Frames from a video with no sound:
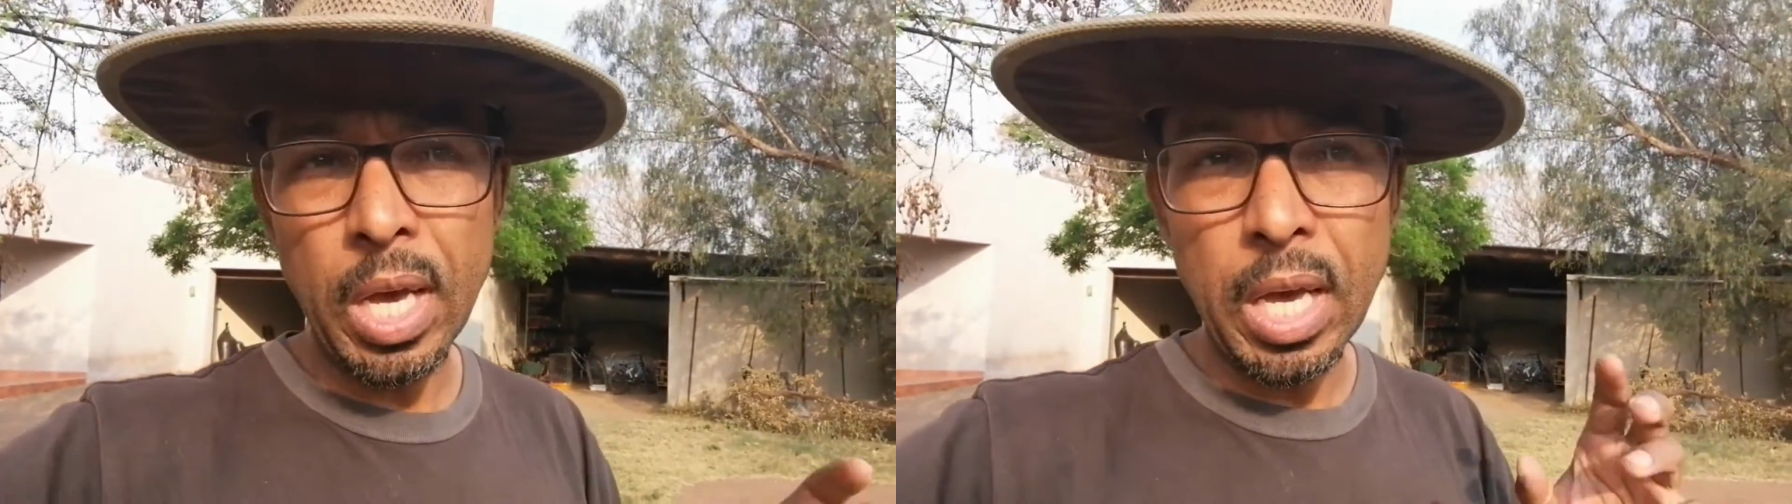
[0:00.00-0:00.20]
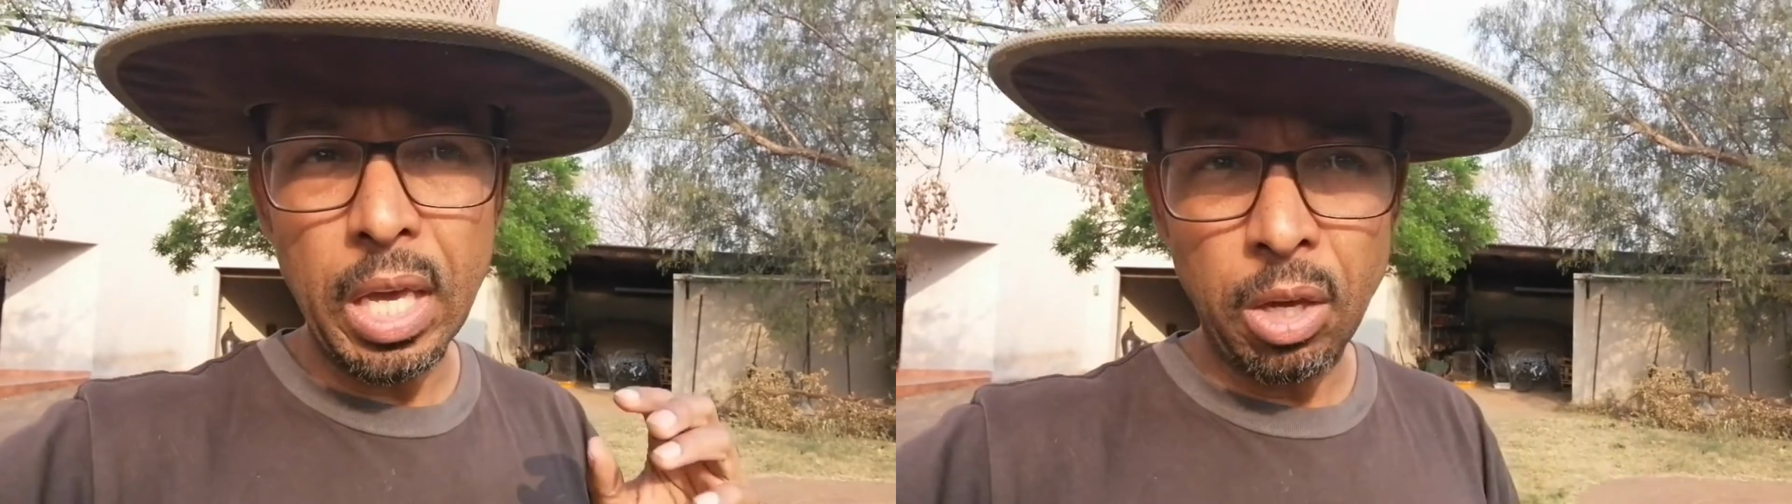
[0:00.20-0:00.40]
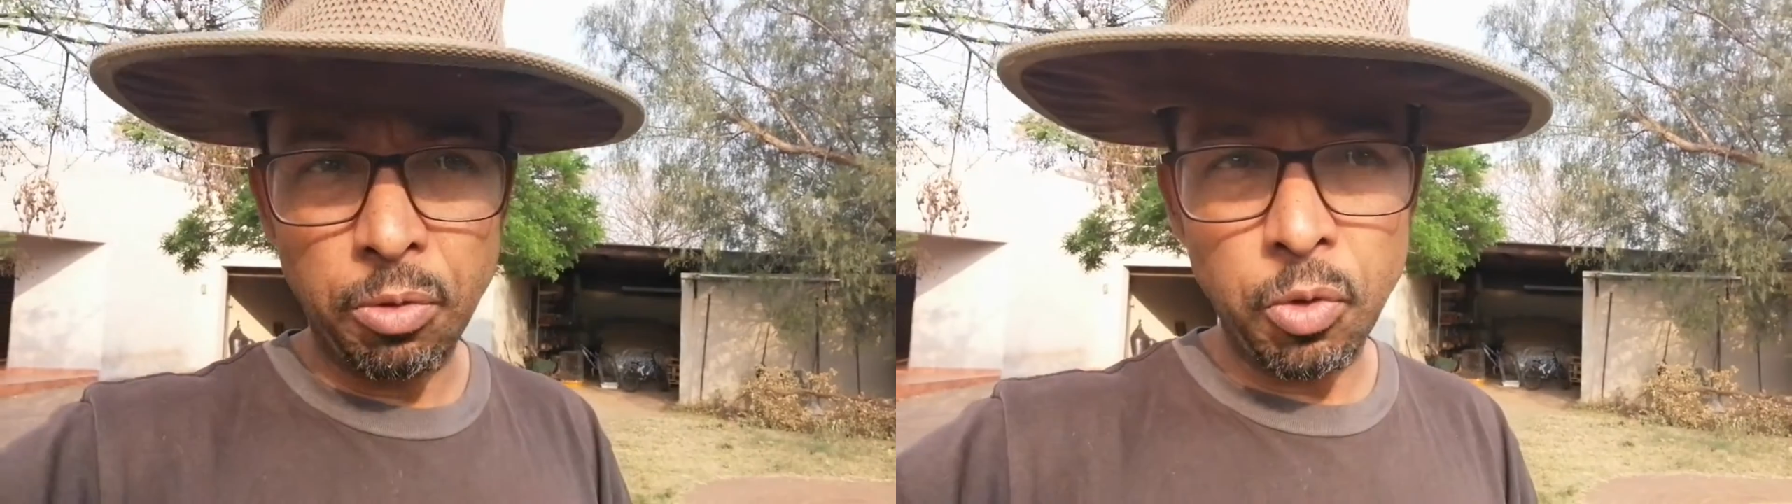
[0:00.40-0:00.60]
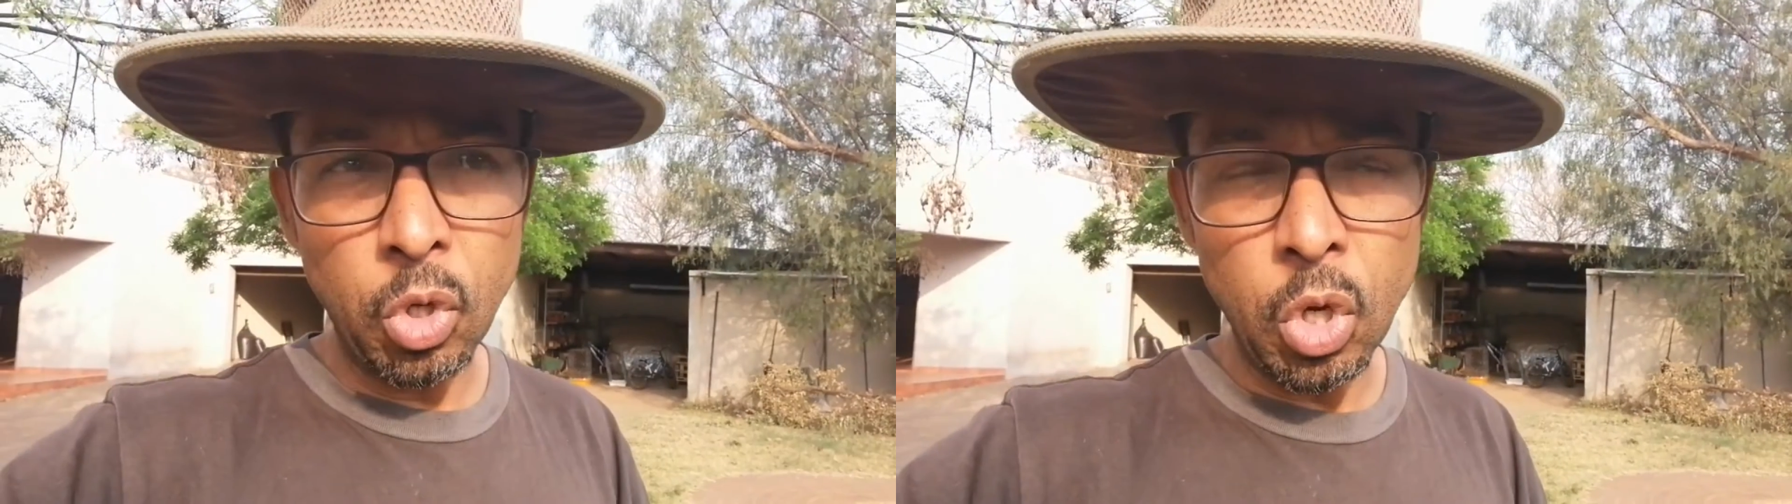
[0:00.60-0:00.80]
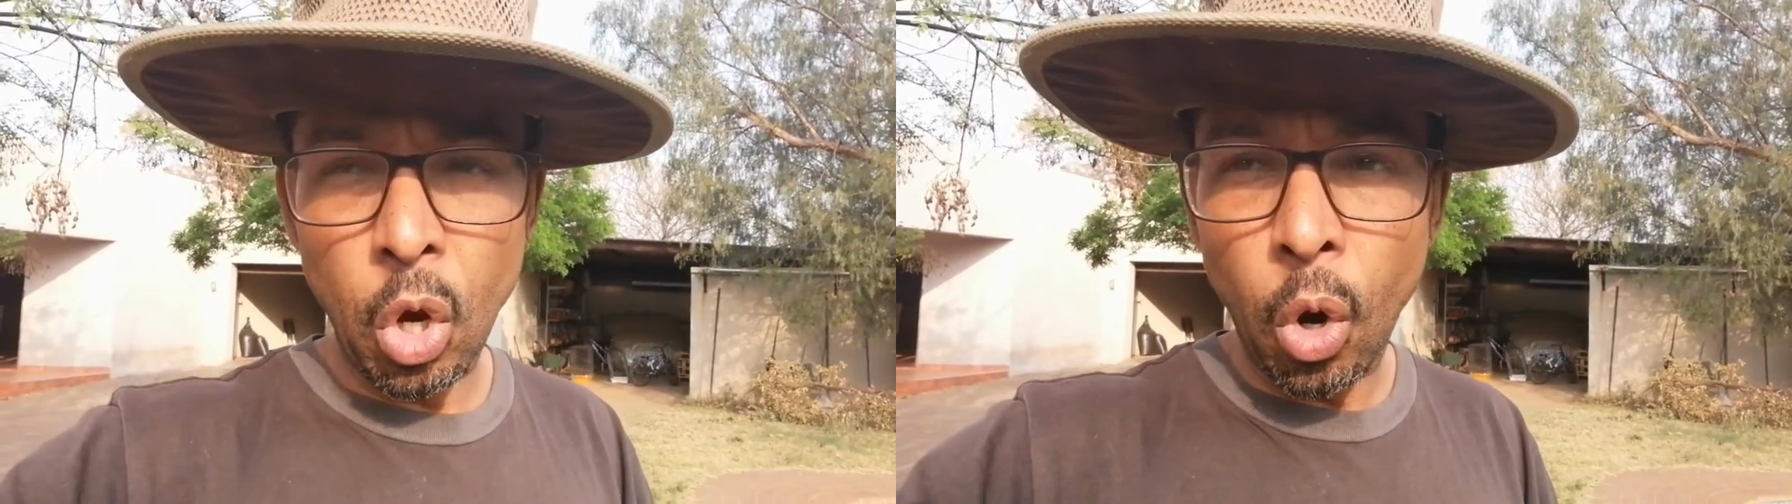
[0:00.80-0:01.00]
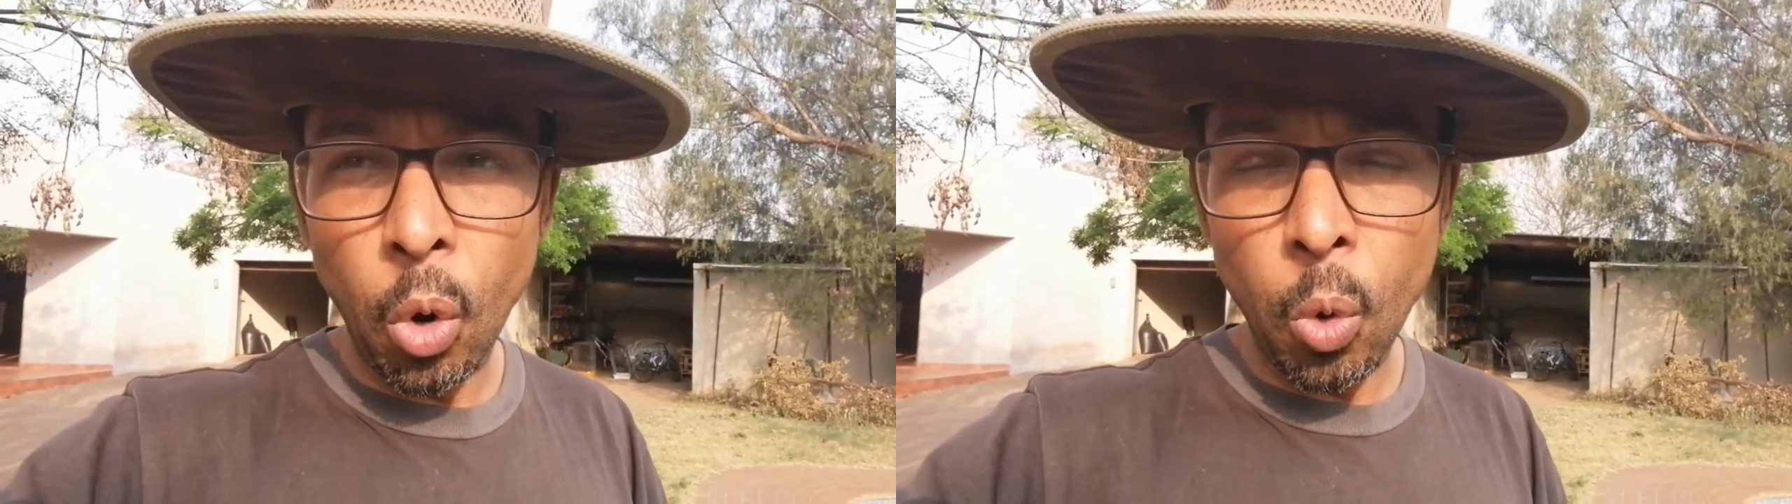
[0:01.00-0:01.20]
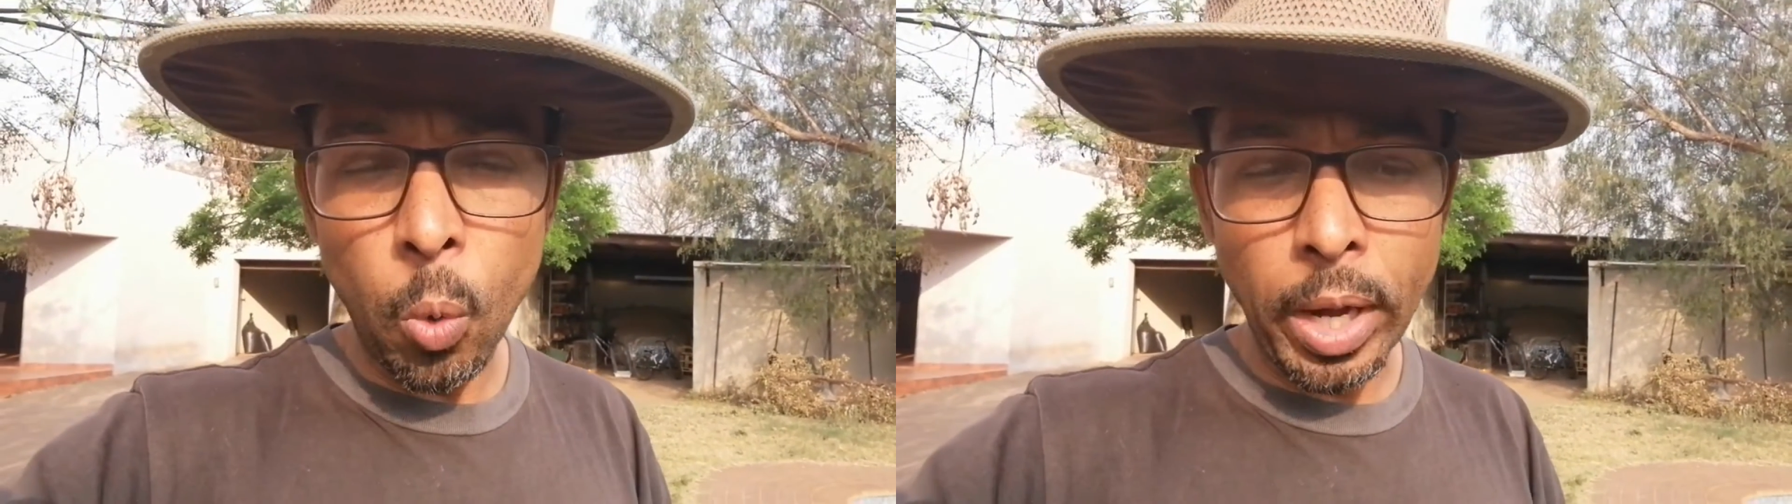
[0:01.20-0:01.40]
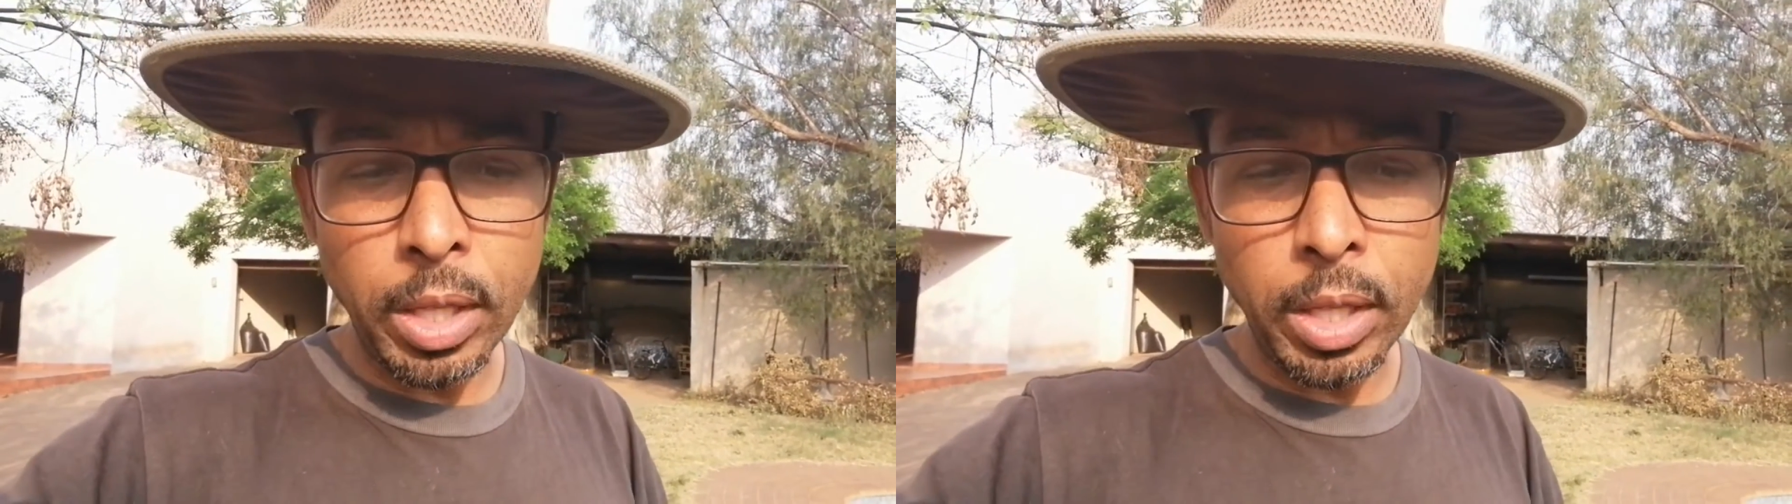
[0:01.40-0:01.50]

if you know what